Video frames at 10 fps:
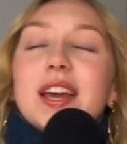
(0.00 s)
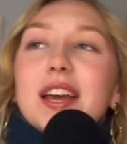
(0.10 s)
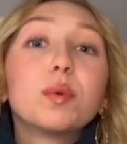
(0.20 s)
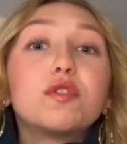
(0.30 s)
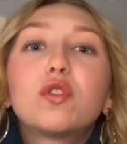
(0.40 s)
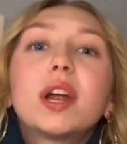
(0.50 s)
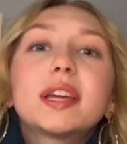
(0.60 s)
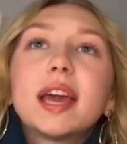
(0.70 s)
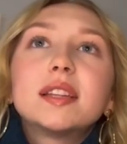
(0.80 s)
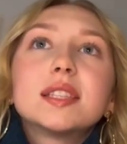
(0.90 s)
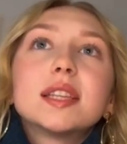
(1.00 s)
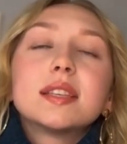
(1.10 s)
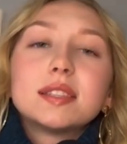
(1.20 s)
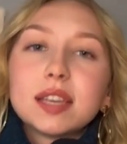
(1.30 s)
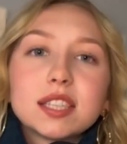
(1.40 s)
Before I get into the
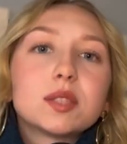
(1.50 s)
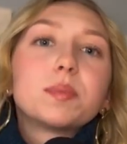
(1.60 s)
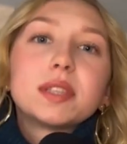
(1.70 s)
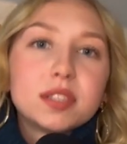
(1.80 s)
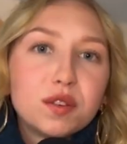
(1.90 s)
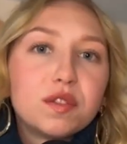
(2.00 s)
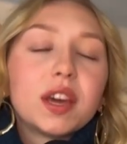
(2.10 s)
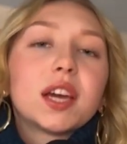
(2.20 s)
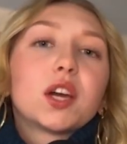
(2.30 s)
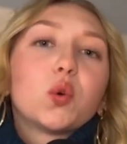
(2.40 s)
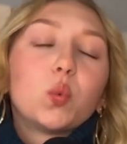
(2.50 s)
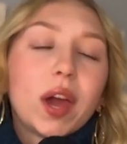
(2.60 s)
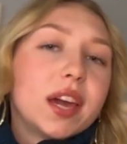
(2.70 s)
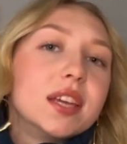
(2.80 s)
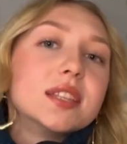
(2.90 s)
6 specific
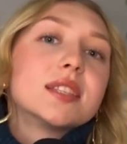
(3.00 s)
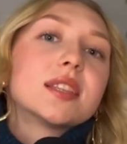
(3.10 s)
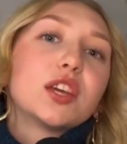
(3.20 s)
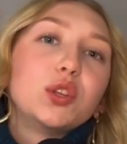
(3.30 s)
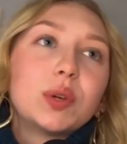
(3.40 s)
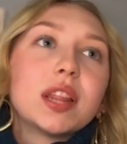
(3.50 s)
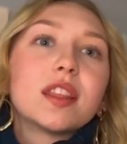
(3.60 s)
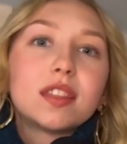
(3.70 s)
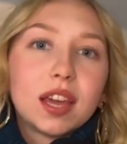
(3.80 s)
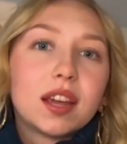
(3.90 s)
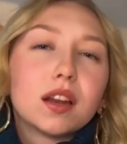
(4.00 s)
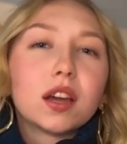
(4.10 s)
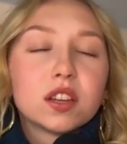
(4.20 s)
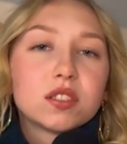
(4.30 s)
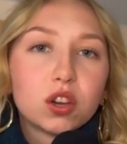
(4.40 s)
ways that you can think
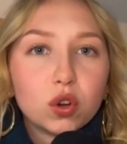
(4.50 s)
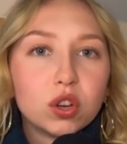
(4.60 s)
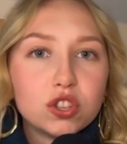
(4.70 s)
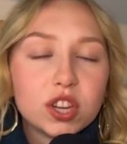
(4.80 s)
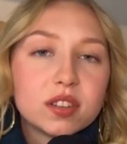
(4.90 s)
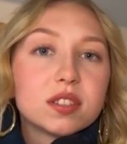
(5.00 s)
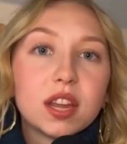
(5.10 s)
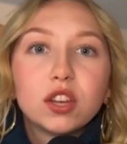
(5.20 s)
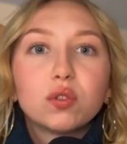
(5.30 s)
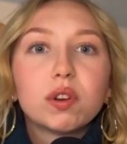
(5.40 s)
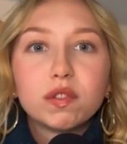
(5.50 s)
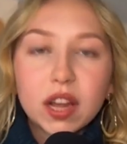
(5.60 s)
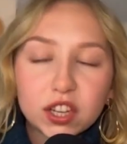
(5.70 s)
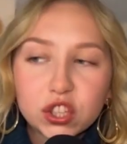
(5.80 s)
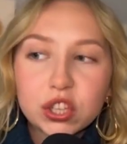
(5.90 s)
like a psychologist in your
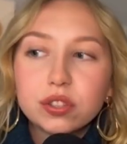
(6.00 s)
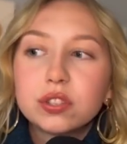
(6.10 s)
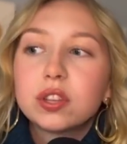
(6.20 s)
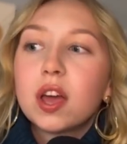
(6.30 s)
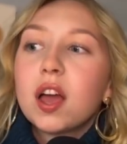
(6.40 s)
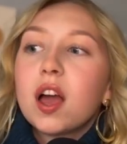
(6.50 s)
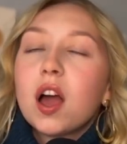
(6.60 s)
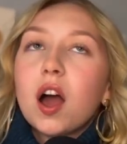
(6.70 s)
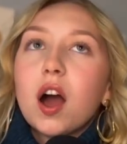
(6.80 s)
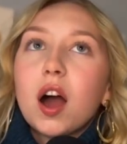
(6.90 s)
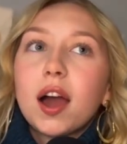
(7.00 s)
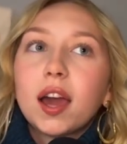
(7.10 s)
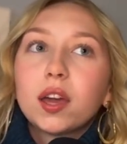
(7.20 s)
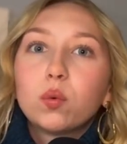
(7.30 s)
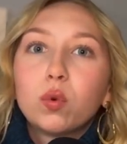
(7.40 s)
reflections,
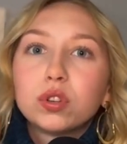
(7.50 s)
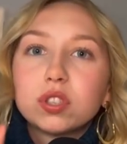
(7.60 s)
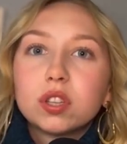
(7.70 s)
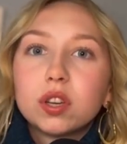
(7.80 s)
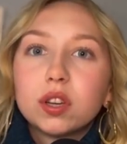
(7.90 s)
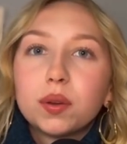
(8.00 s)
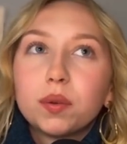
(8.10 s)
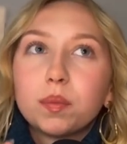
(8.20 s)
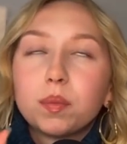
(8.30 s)
I want to